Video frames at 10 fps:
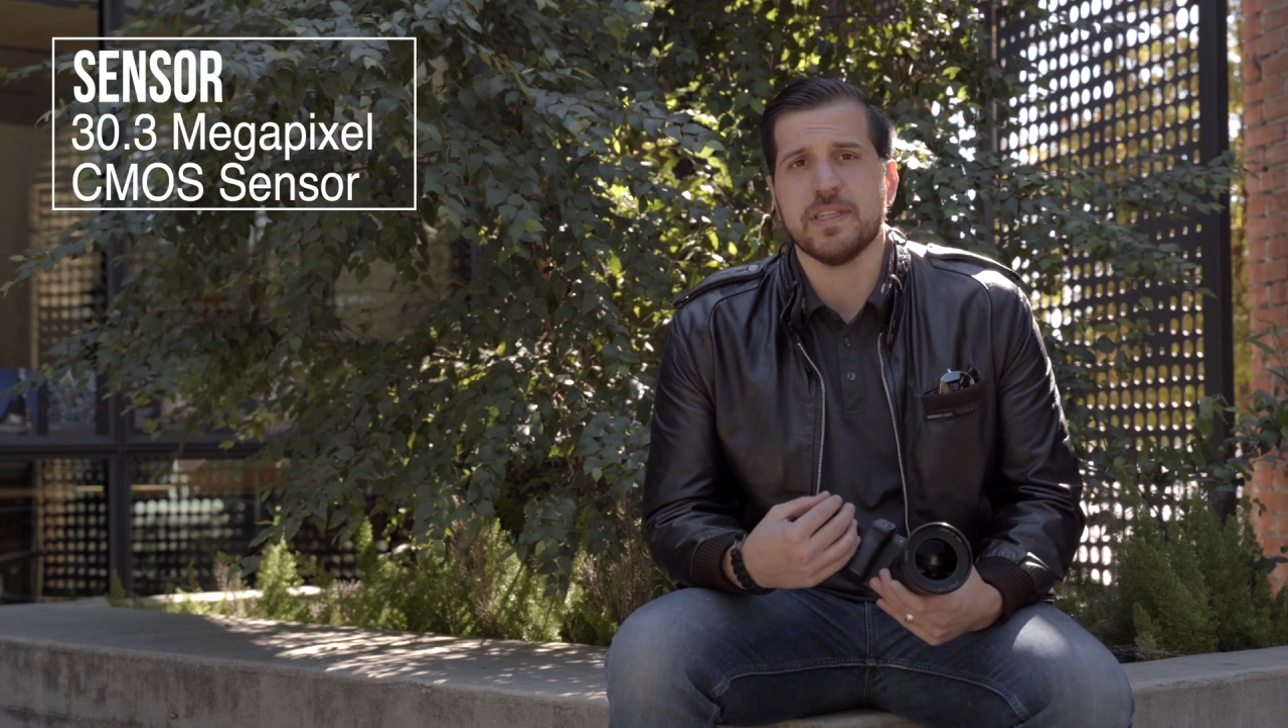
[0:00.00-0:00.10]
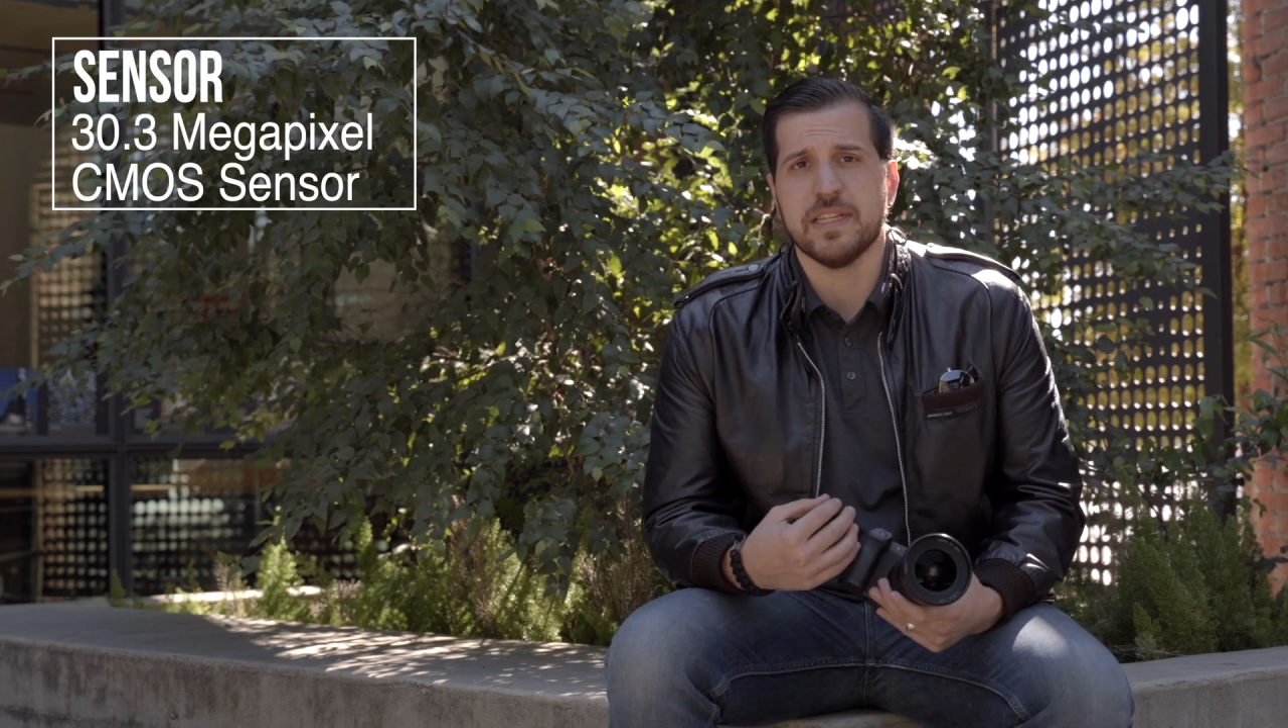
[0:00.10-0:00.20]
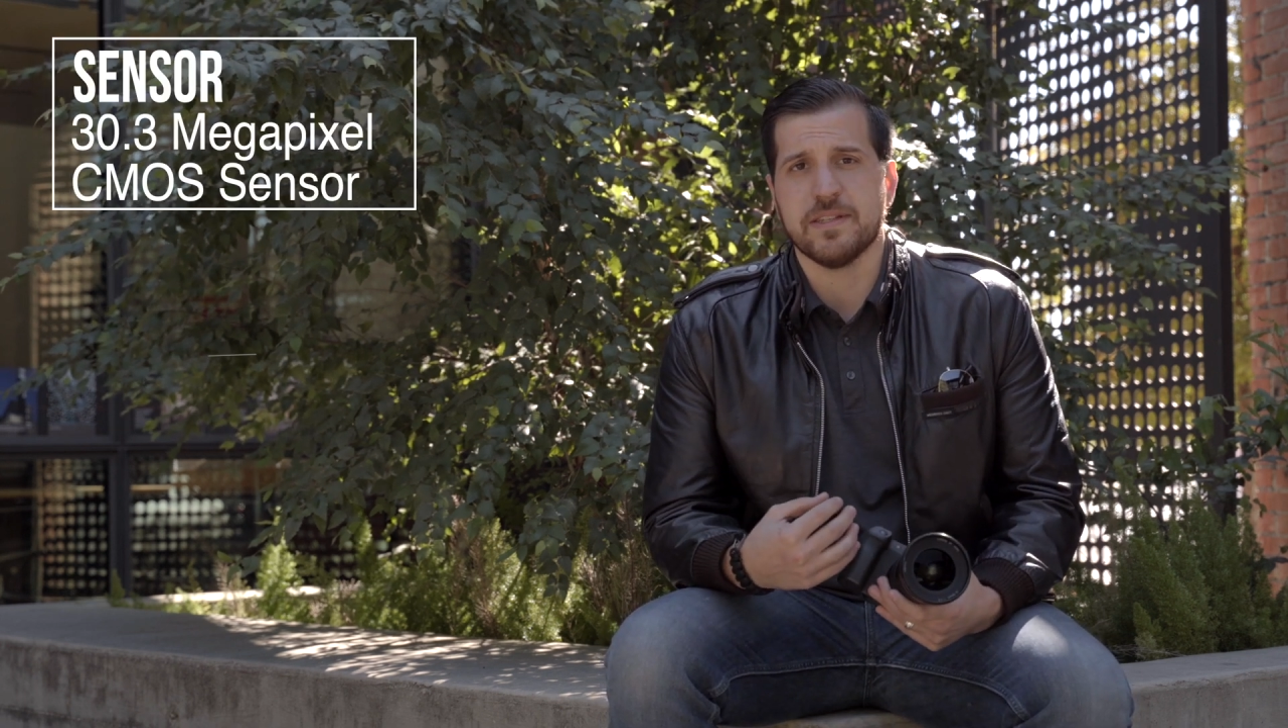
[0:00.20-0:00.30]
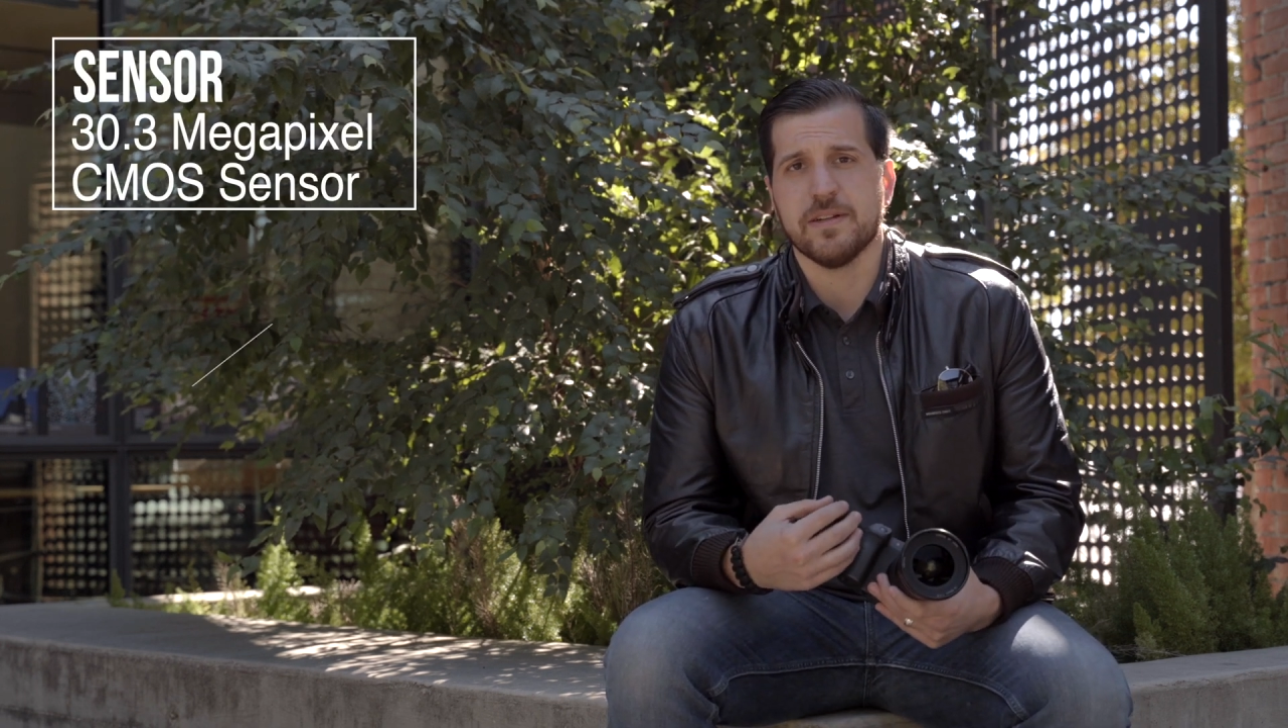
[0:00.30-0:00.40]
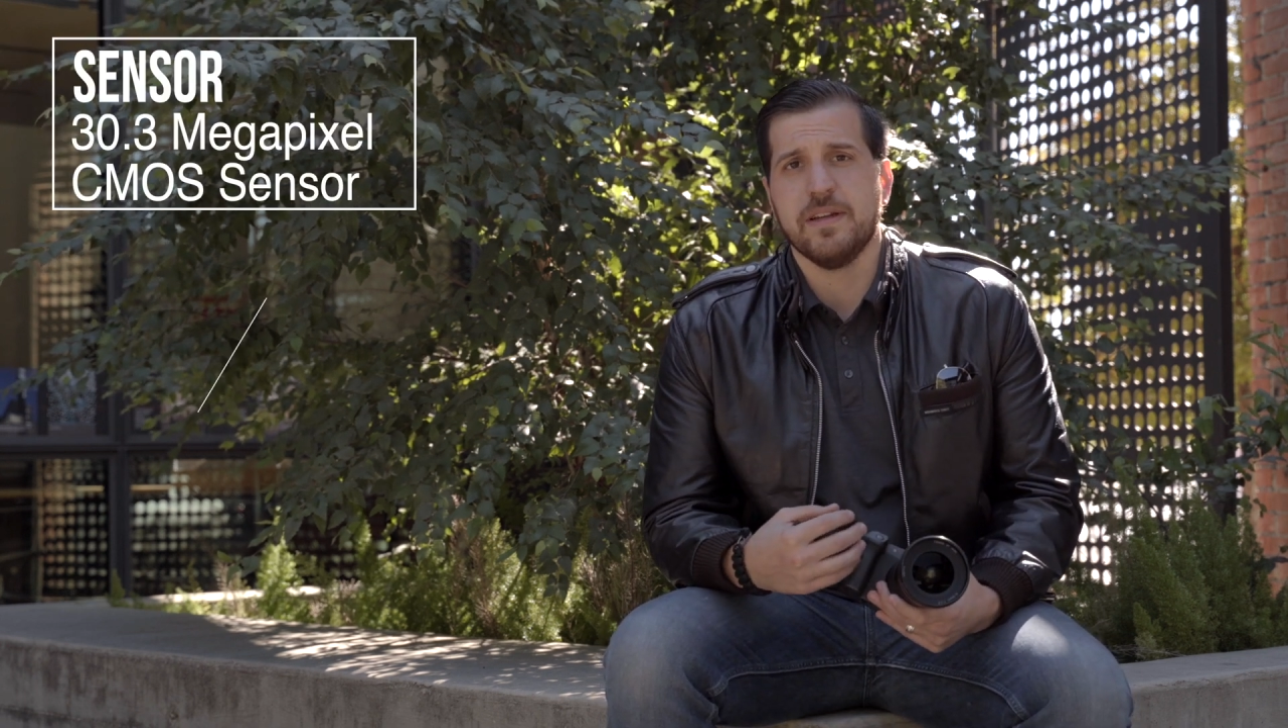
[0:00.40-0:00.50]

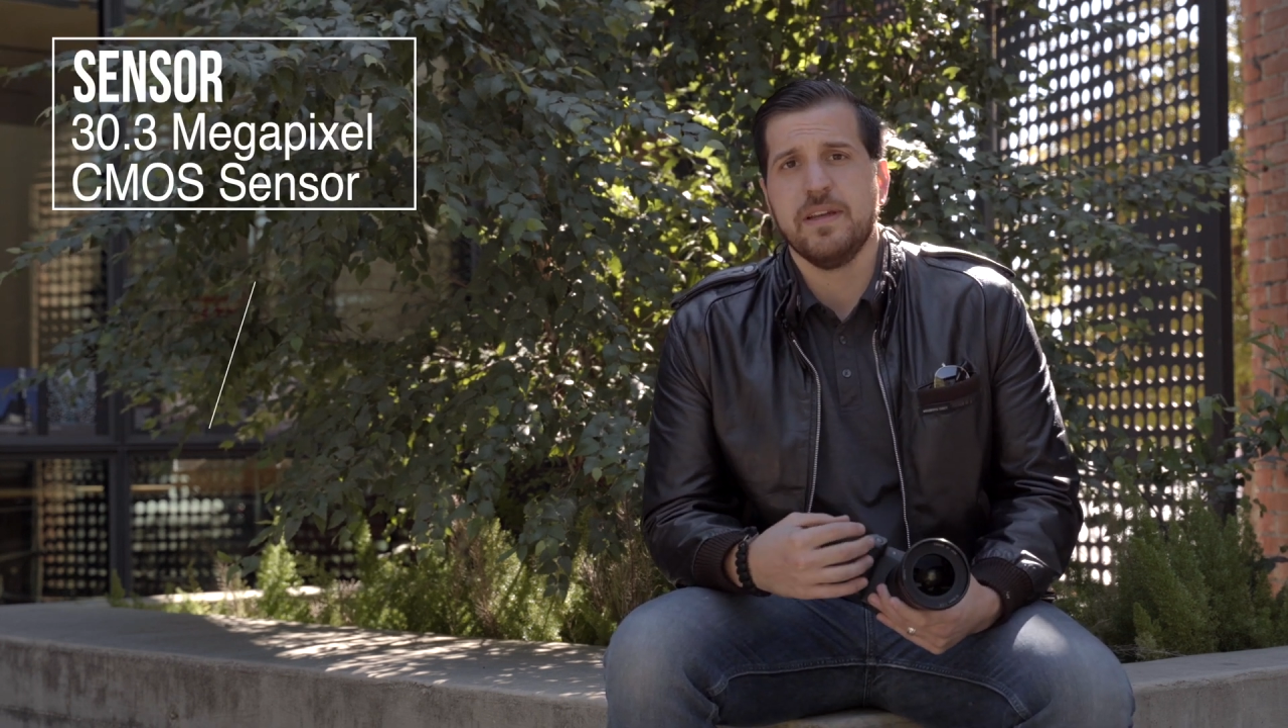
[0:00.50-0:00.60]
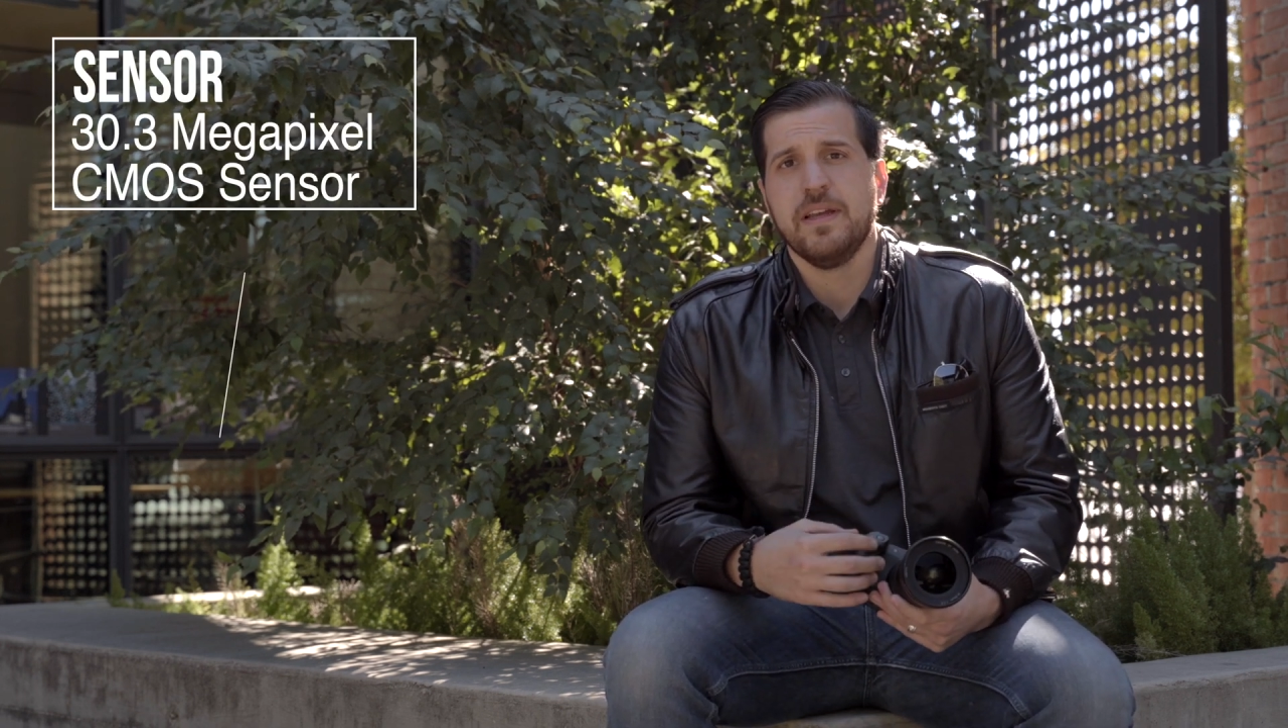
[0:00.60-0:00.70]
sensor,